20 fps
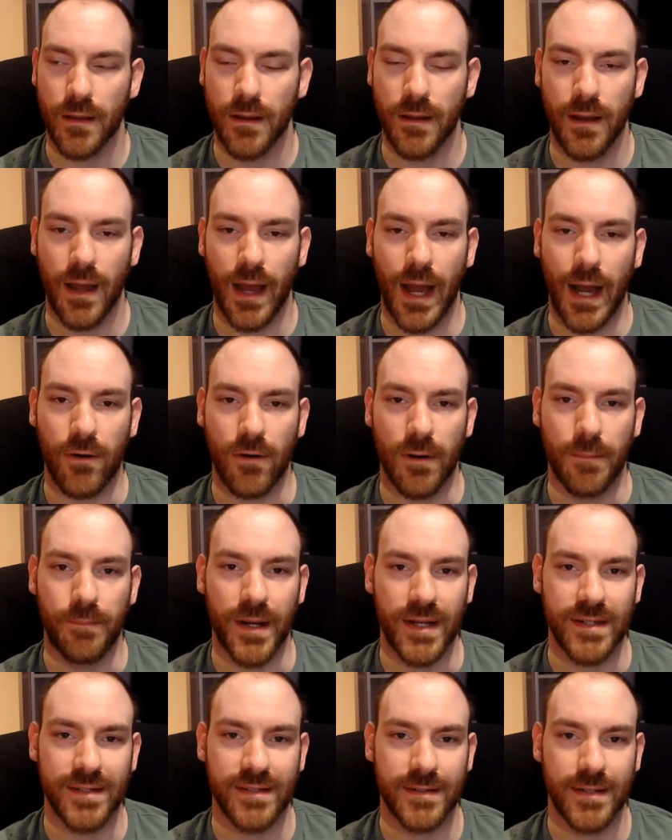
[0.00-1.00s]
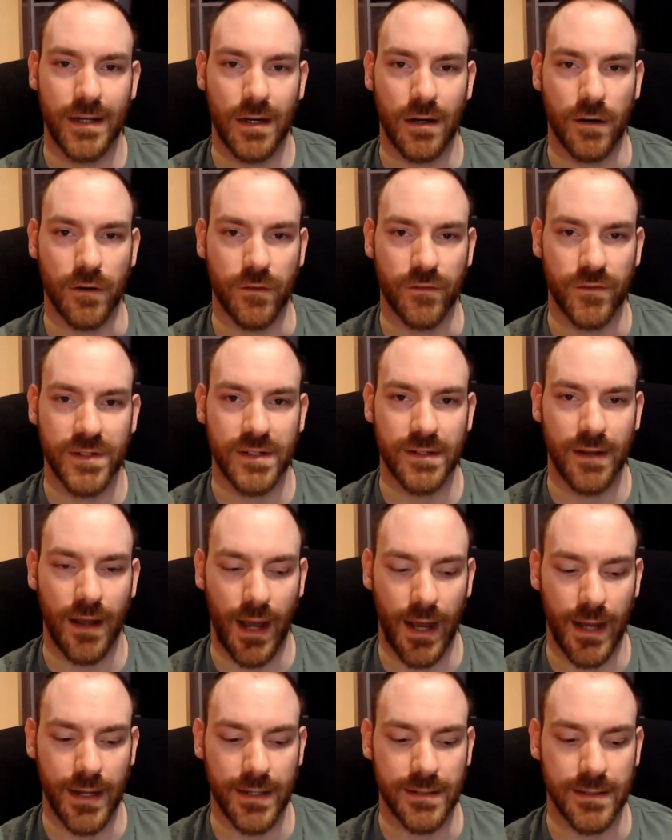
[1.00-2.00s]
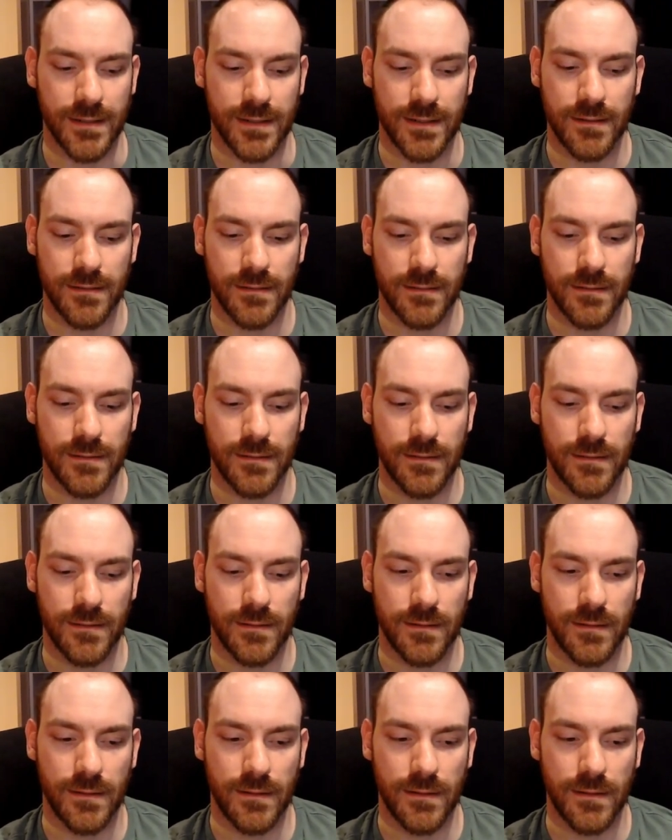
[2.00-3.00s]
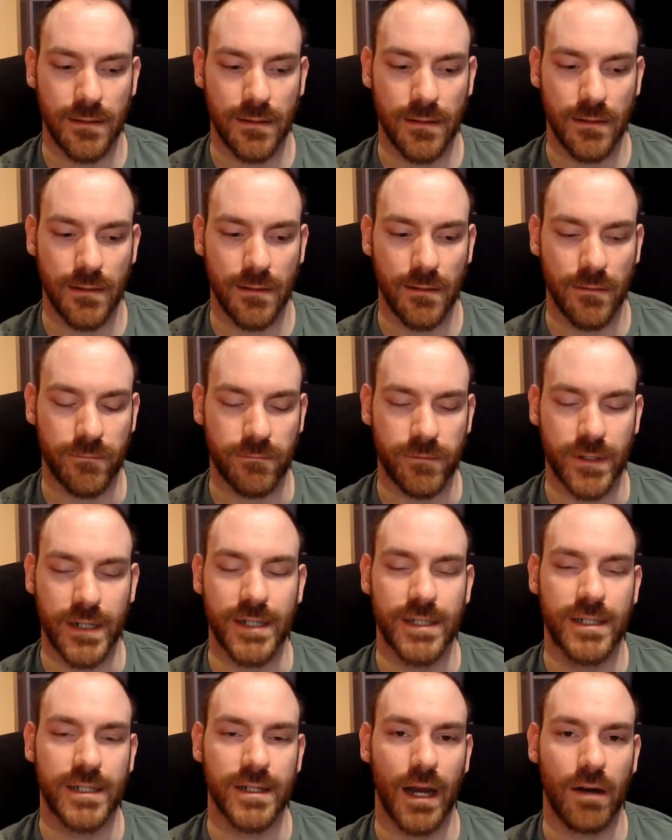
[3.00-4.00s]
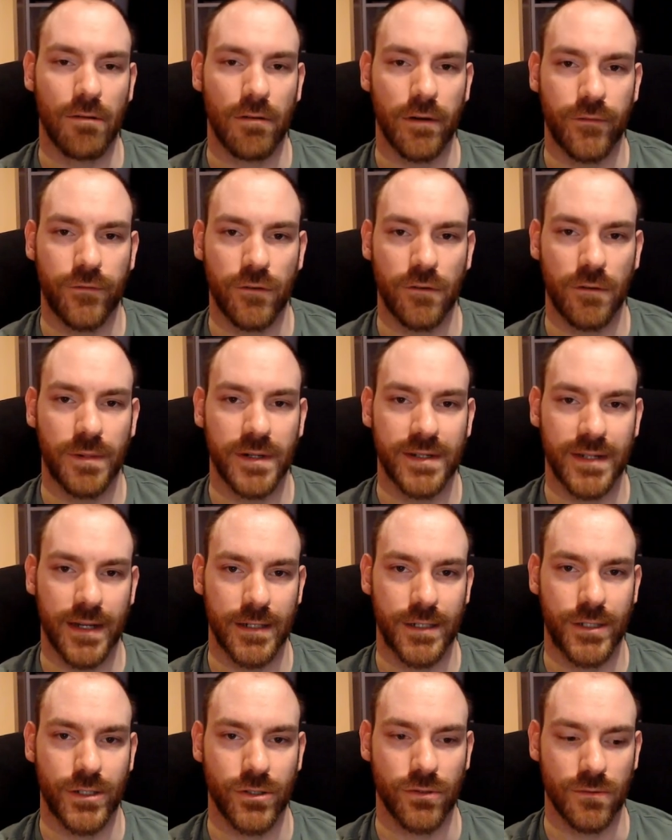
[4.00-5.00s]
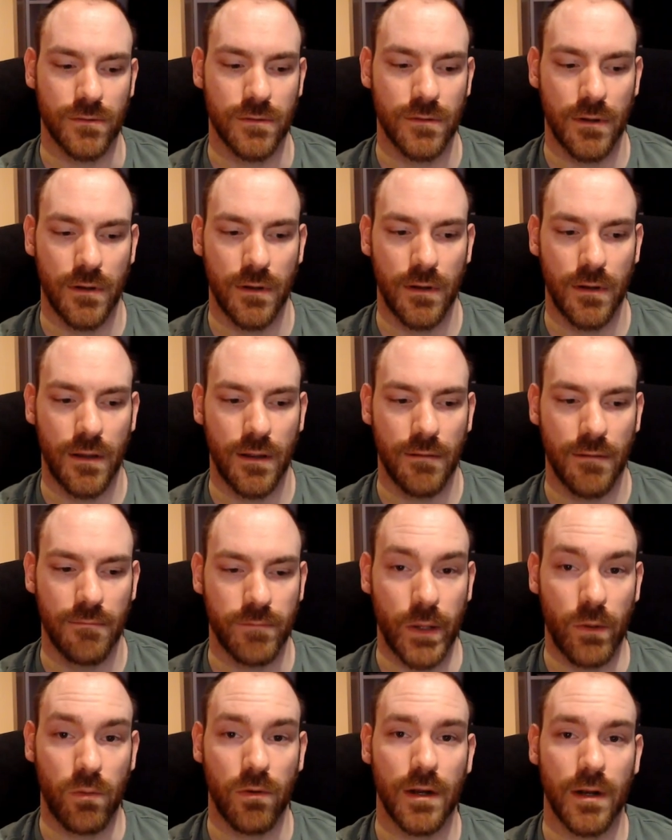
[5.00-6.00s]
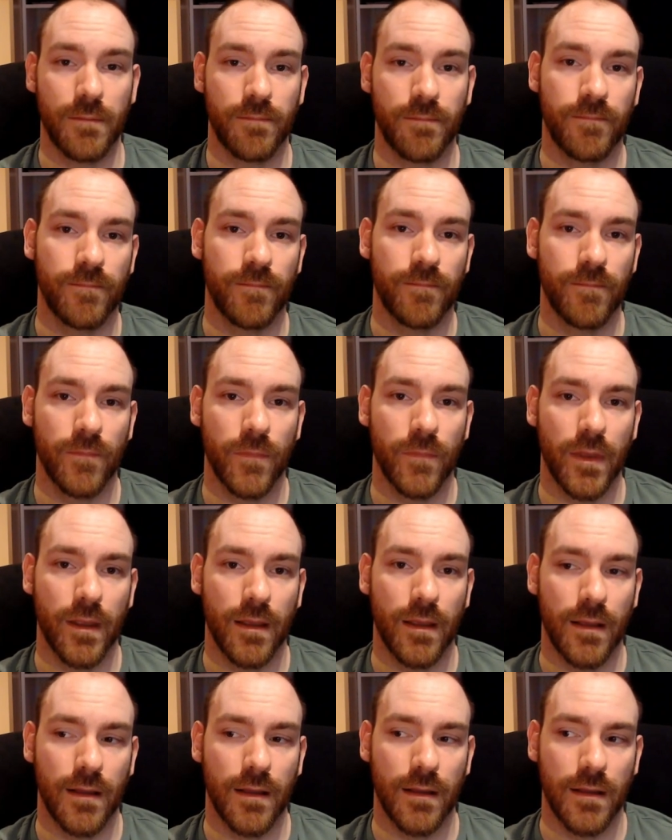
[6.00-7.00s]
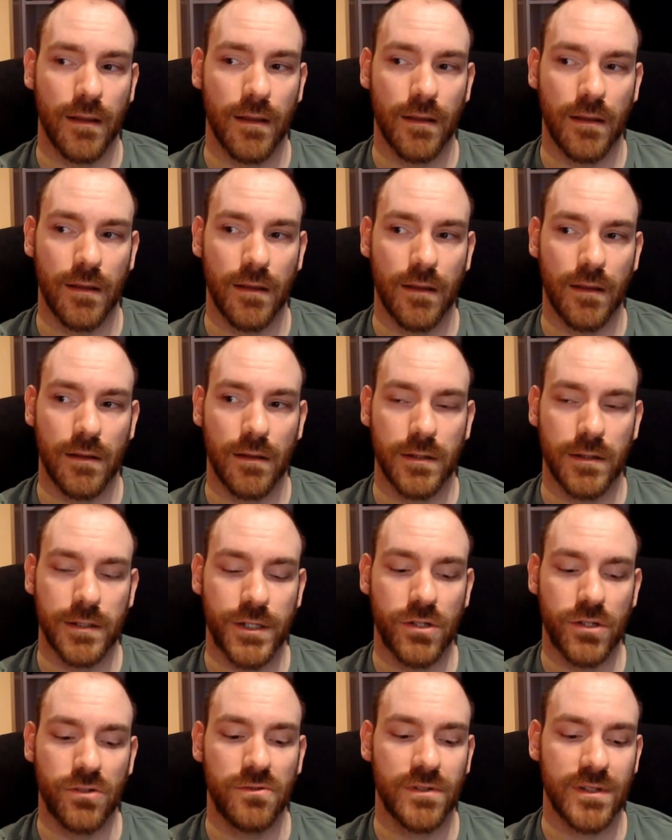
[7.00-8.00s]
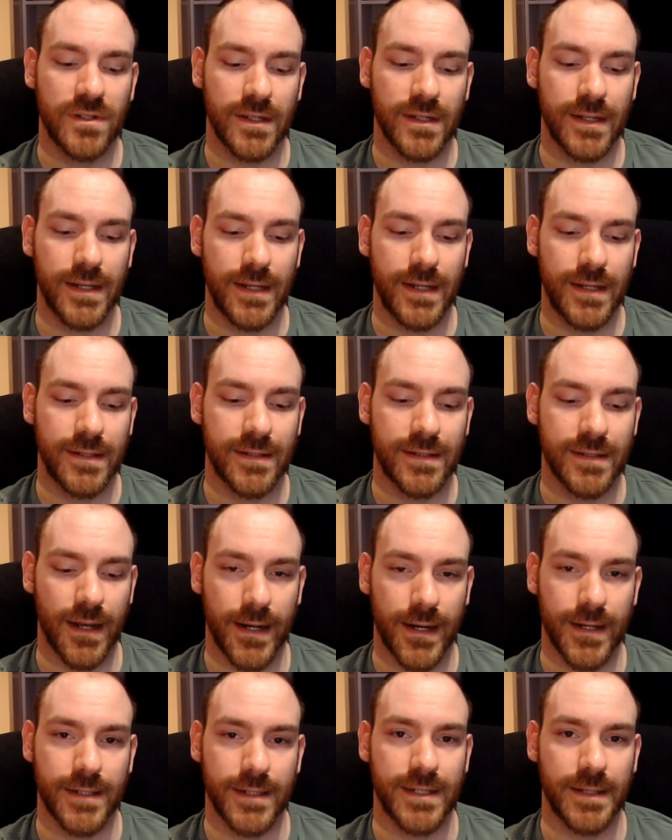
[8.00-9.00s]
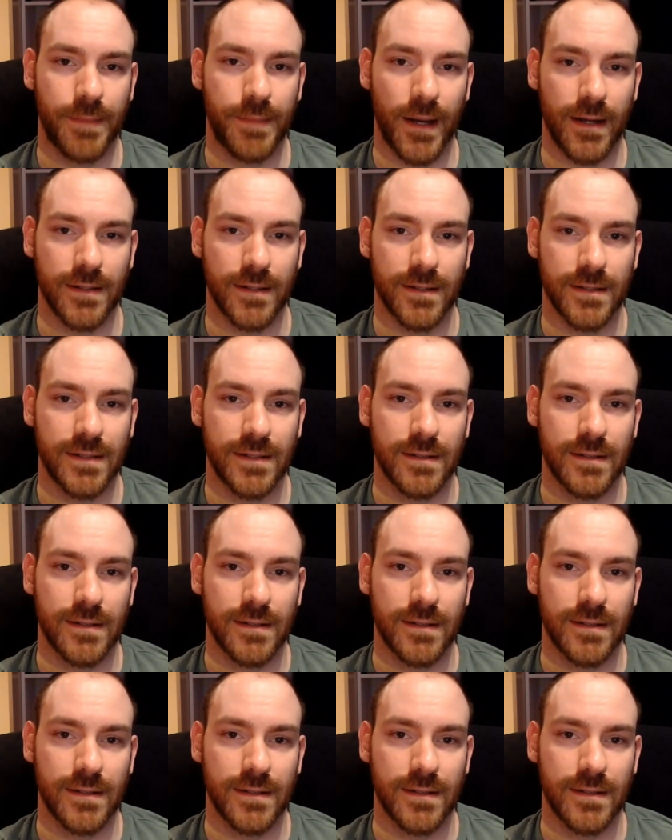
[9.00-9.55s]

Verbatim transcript: our best selves and reach our full potential we want to use these energy patterns